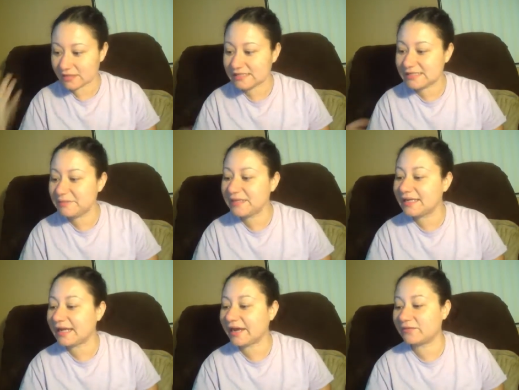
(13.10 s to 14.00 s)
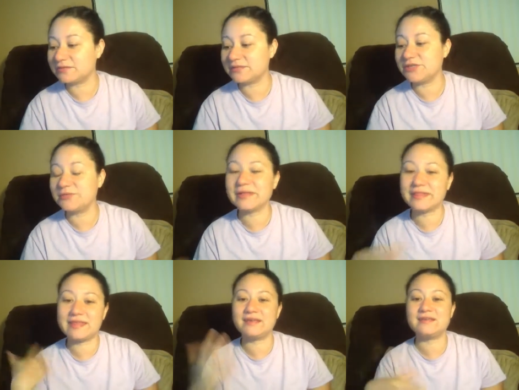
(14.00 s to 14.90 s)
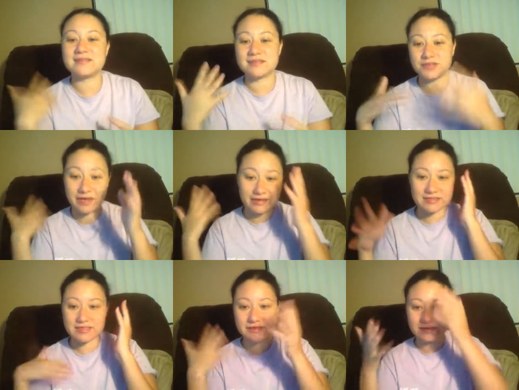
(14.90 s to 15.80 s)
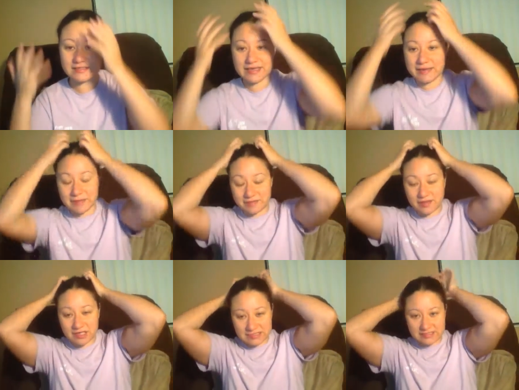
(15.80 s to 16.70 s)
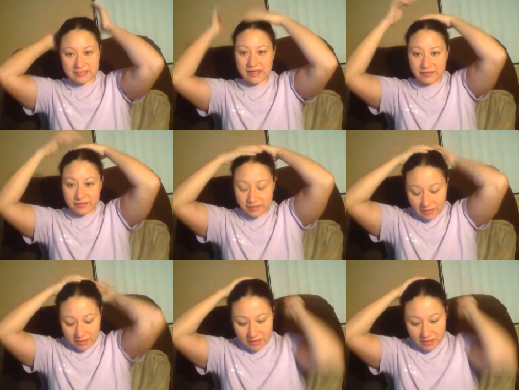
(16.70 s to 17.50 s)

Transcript: speaking out and doing things and trying to, to get my thoughts together.